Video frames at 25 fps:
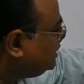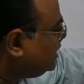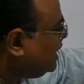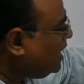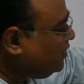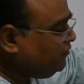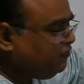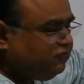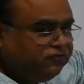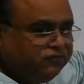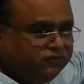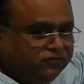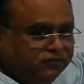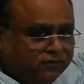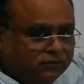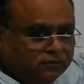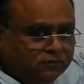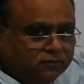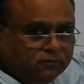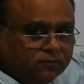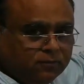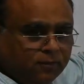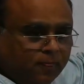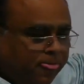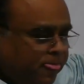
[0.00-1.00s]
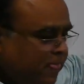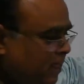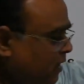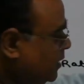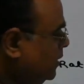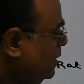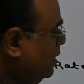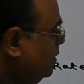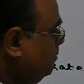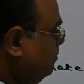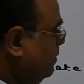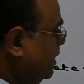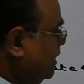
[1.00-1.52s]
enough.
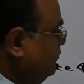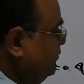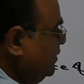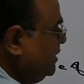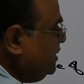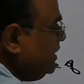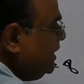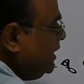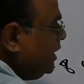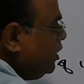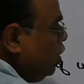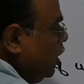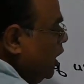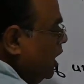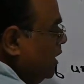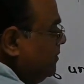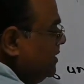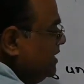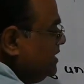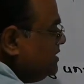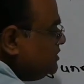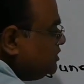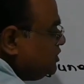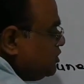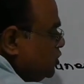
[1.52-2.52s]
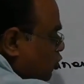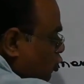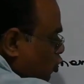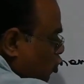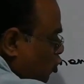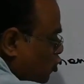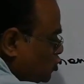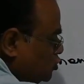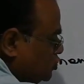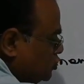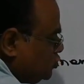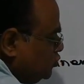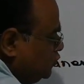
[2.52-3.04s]
But when the economy is
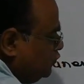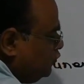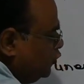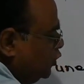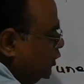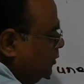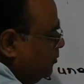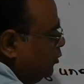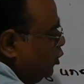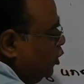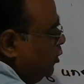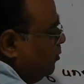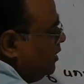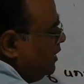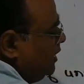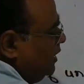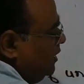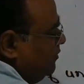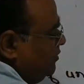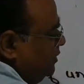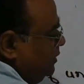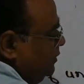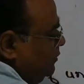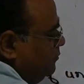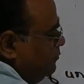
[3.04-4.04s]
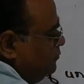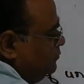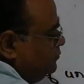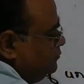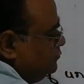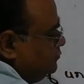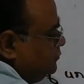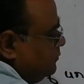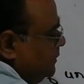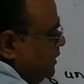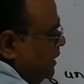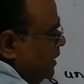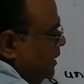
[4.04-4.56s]
close to full employment level
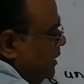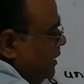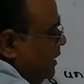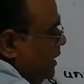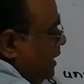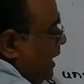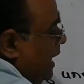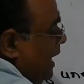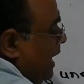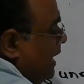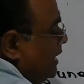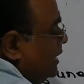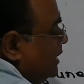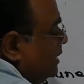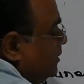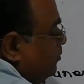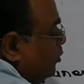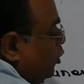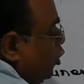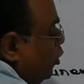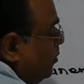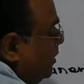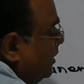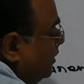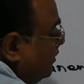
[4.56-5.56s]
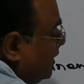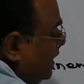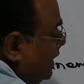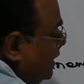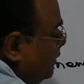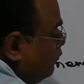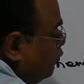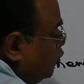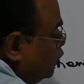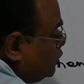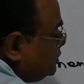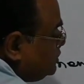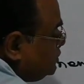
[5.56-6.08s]
and unemployment
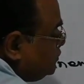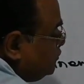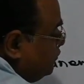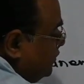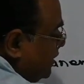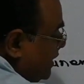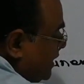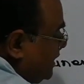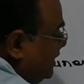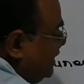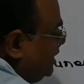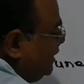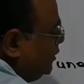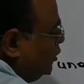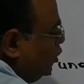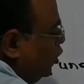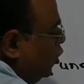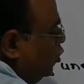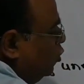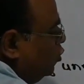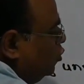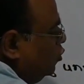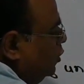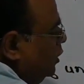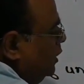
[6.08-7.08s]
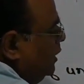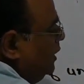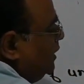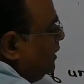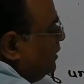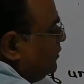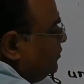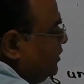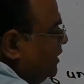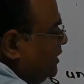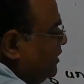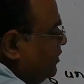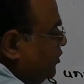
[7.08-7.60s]
rate was very
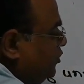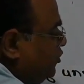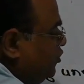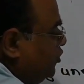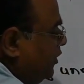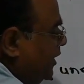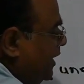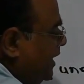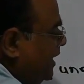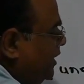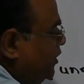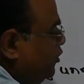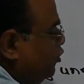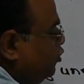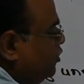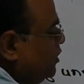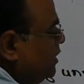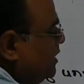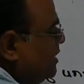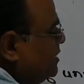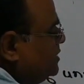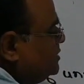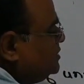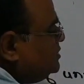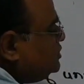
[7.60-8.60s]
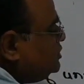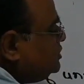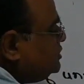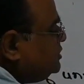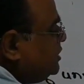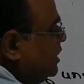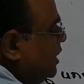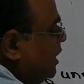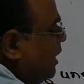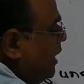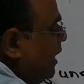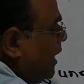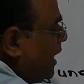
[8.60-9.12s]
low, then the trade unions
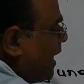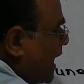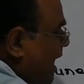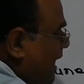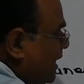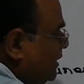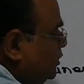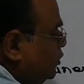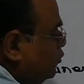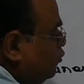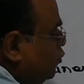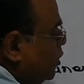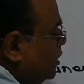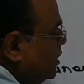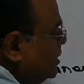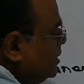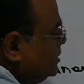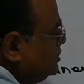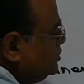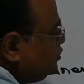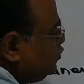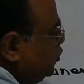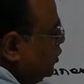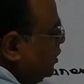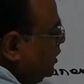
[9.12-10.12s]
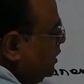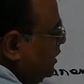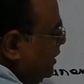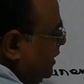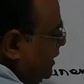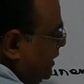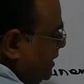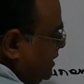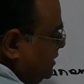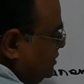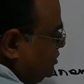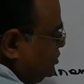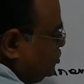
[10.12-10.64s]
and the workers were
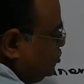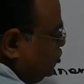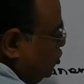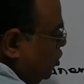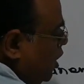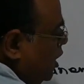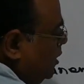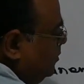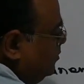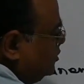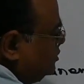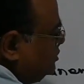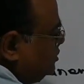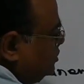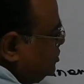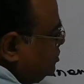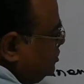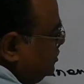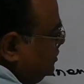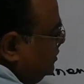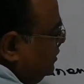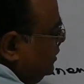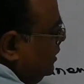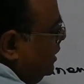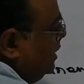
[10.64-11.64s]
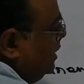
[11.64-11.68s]
in a strong position,